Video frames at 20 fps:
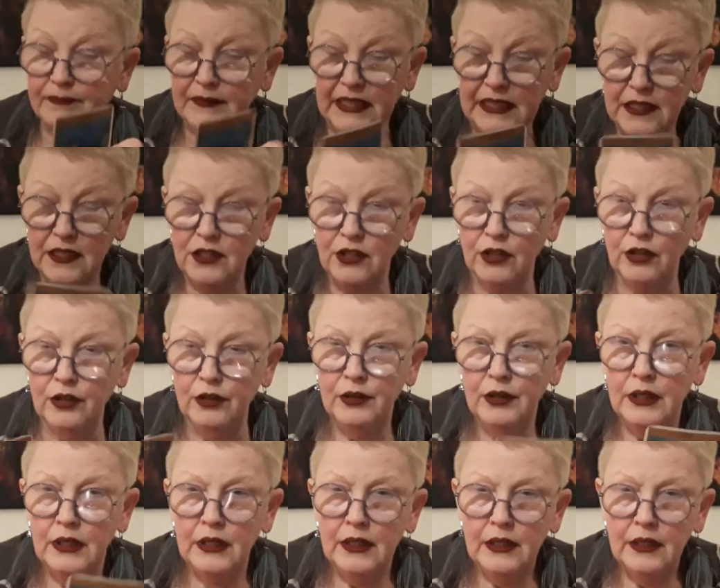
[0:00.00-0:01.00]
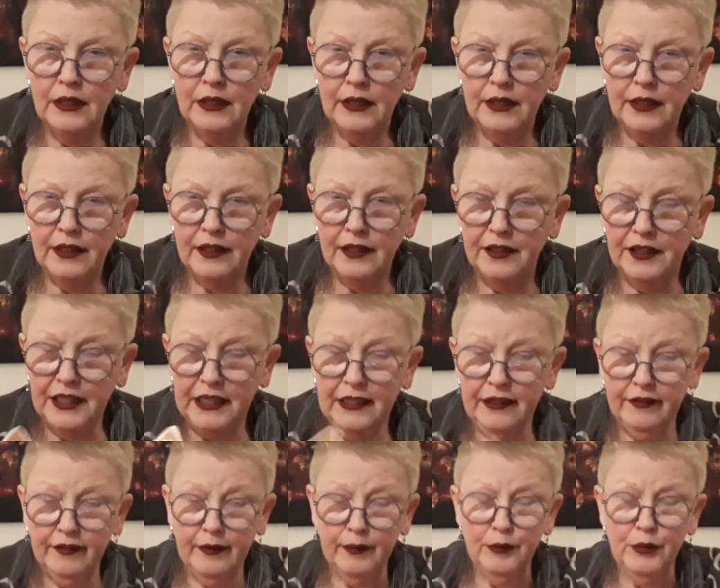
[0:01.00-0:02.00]
So
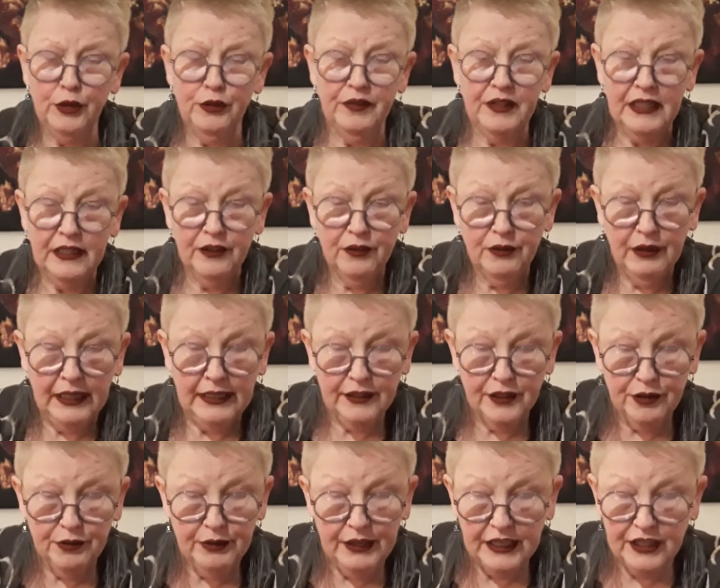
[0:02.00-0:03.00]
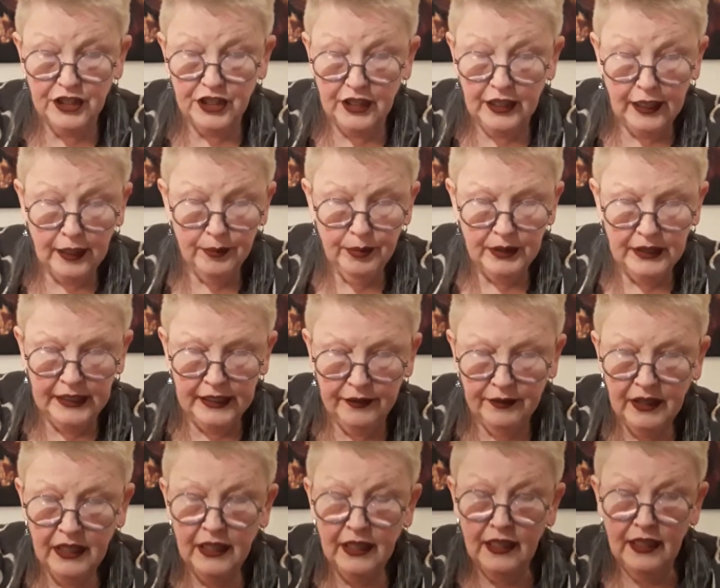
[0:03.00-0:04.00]
things are moving in the right direction, I
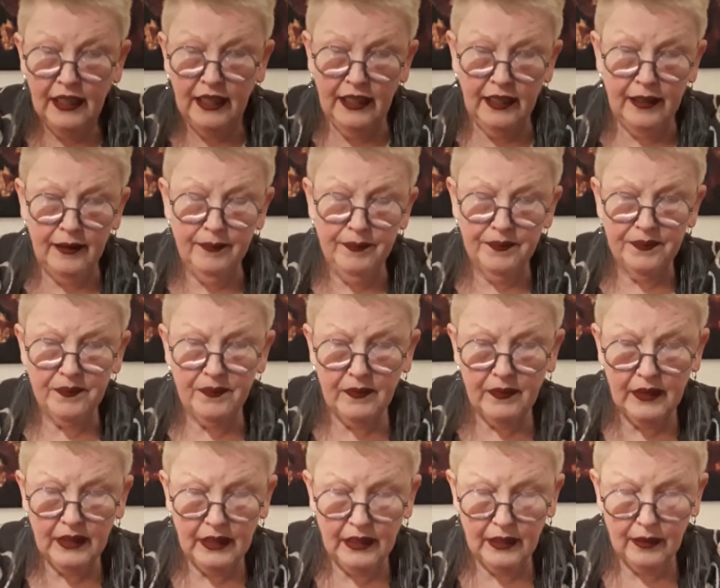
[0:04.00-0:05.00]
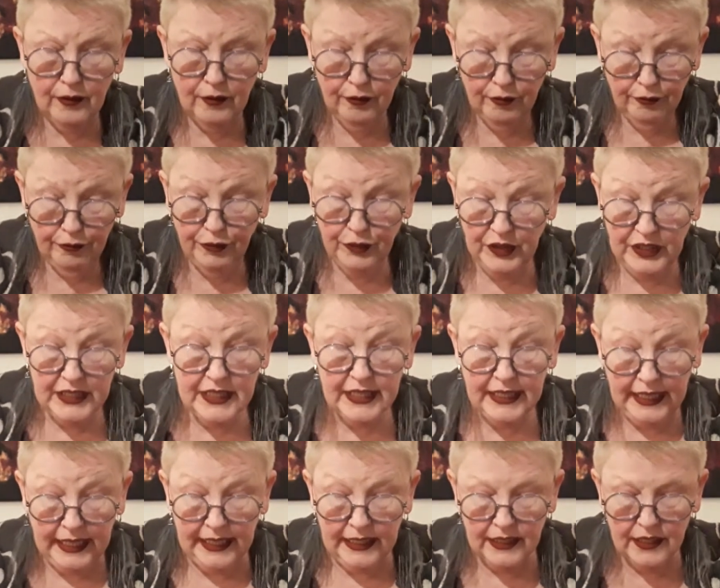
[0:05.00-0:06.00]
believe, for this
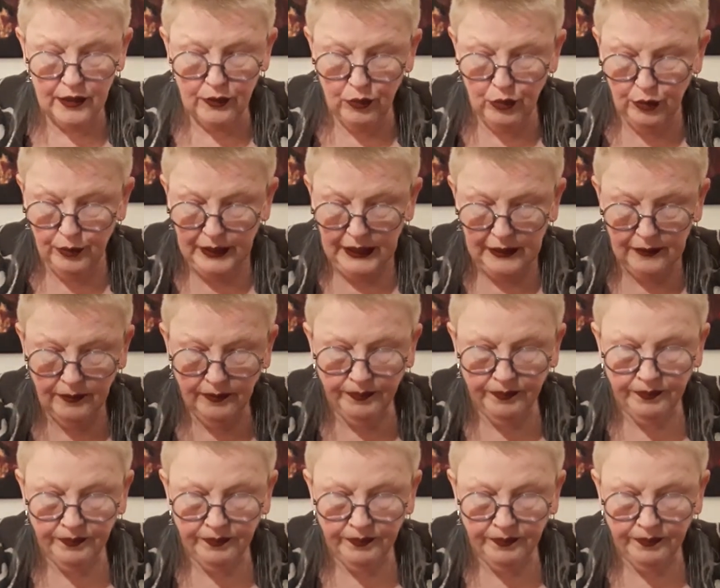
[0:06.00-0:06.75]
Cancer woman.